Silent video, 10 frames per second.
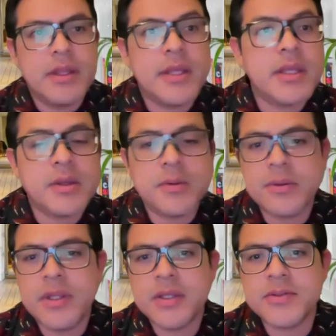Thank you.
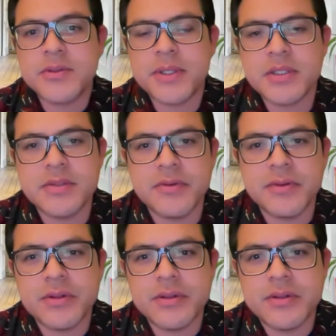Thank you so much
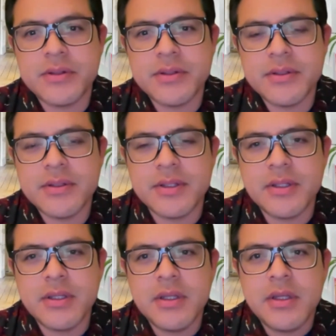for
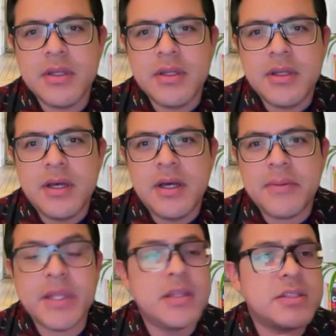
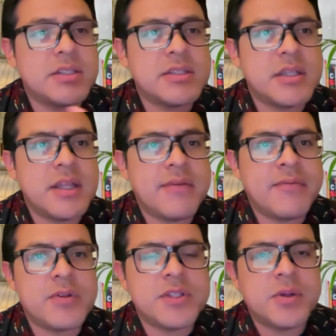and just to let
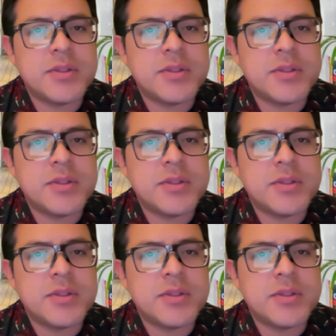folks know,